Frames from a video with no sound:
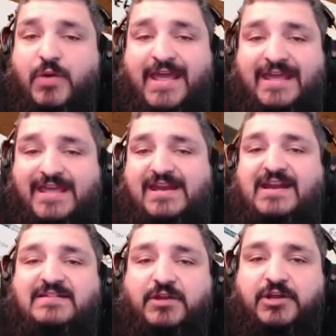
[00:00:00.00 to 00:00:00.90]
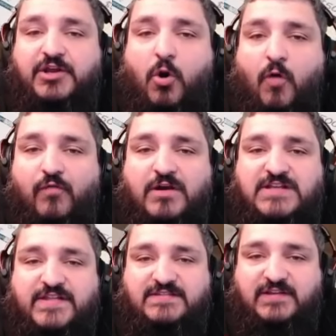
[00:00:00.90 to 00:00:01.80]
I get in is I'm going to go over to
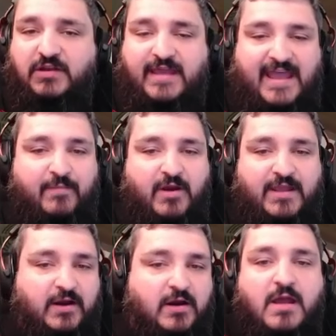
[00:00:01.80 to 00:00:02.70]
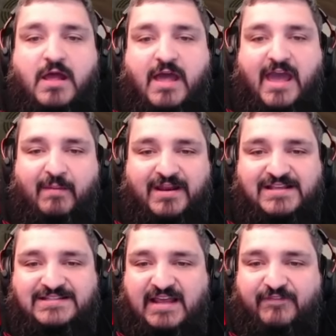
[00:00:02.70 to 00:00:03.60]
this little camera here, and I'm going to
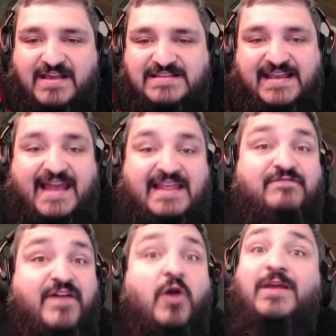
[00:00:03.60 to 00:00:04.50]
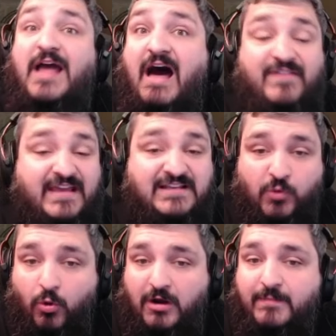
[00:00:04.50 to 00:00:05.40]
see if I see any very obvious
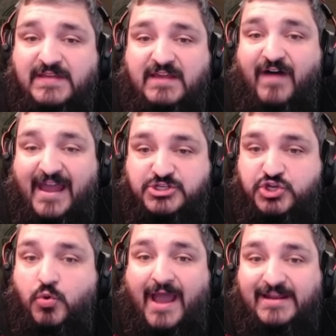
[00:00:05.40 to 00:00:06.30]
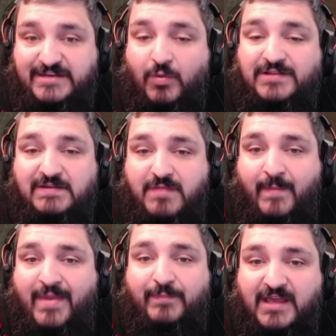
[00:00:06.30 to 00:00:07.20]
orbs. If I do, I know it's a
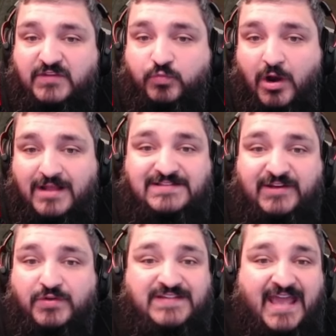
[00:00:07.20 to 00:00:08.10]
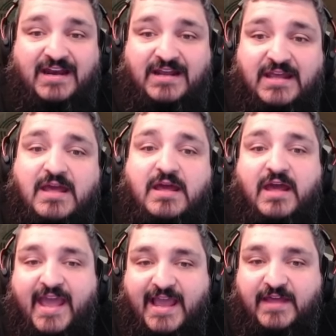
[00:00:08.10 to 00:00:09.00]
mimic because we're on zero sanity,
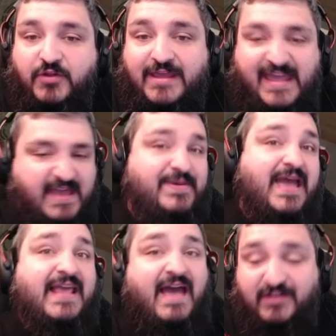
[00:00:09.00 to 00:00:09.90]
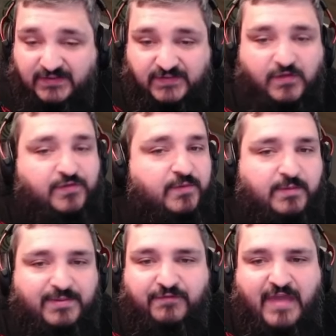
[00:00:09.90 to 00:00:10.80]
and there can't be any evidence, so there would
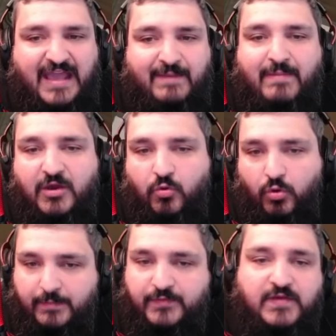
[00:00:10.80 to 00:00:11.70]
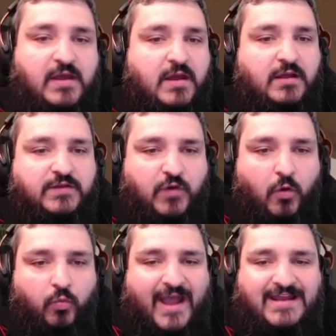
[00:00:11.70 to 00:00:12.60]
be fake mimic orbs. So
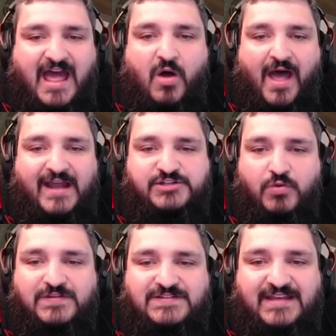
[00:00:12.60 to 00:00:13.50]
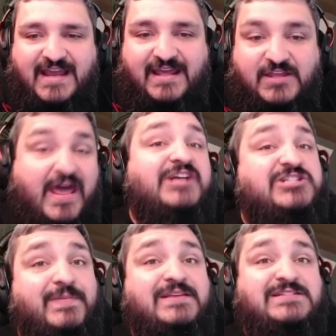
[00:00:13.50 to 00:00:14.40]
right now, I don't see any. You'd
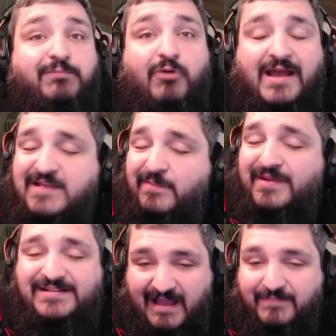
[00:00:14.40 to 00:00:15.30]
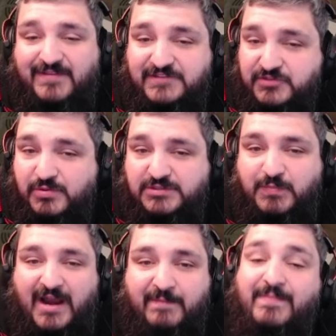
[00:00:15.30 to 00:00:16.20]
actually be surprised how many times I do
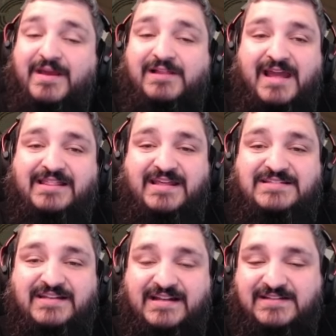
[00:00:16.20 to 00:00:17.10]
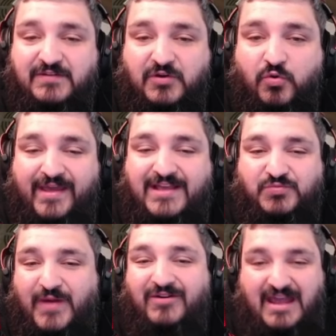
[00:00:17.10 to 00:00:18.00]
spot a mimic like this, and it's the quickest
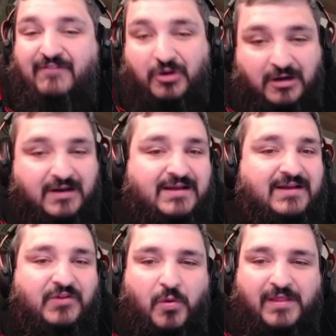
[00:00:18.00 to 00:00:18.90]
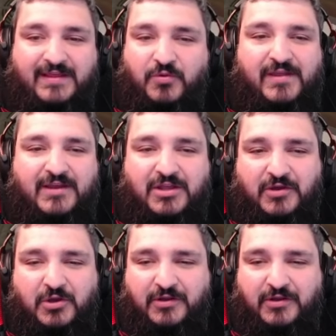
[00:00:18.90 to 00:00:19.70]
round ever. They're really good little